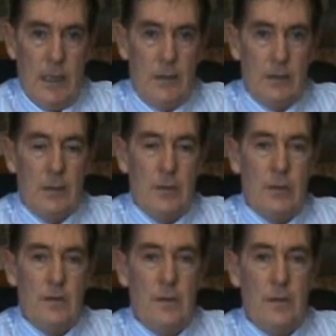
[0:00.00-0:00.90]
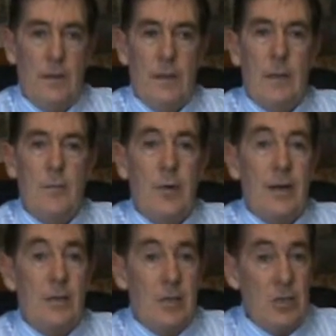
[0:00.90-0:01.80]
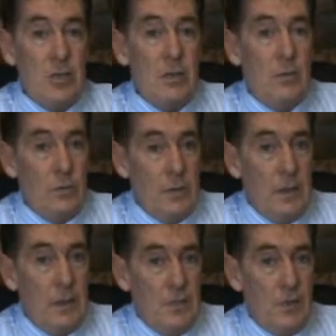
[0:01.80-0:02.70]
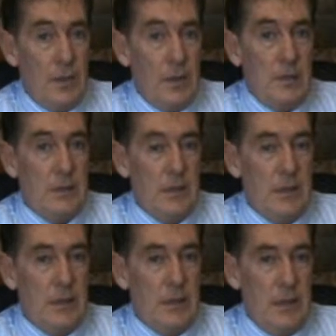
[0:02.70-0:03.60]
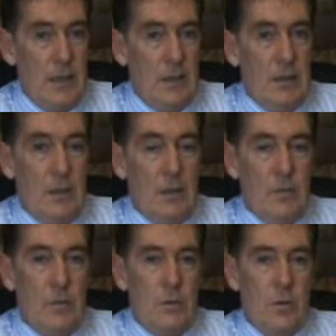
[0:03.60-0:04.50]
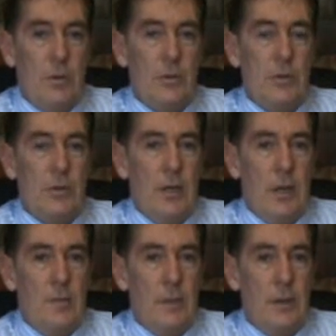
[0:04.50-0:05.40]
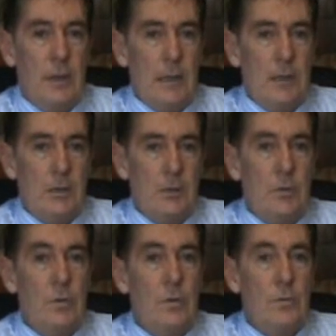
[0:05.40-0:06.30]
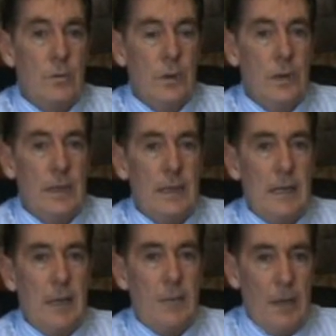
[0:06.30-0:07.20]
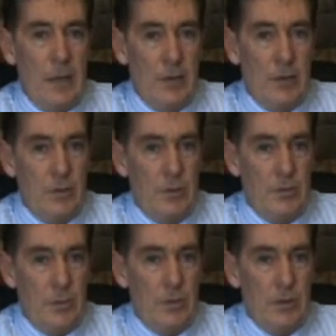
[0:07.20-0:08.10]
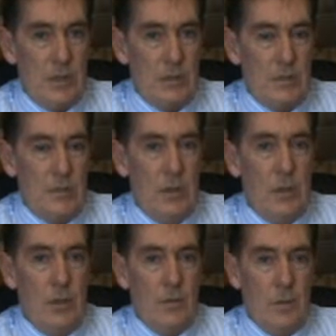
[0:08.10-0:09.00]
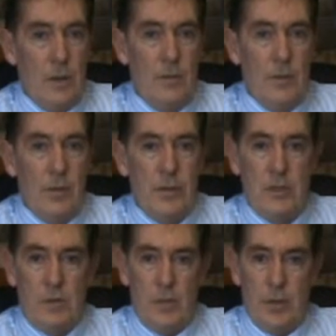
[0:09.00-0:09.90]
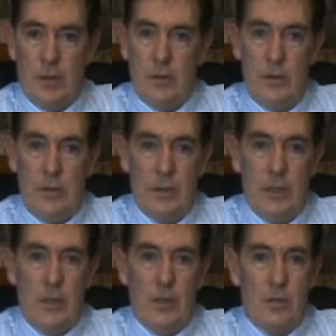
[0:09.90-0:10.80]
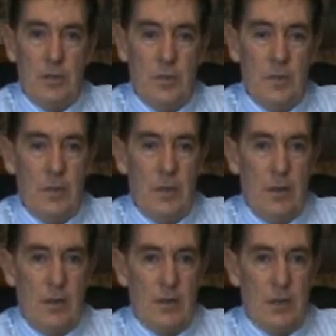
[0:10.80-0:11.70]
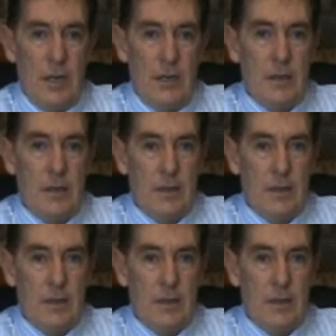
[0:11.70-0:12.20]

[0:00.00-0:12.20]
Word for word: and there's a lot of practitioner-only products that you can get, which also help to really empower your immune system. One of those is a product called superoxide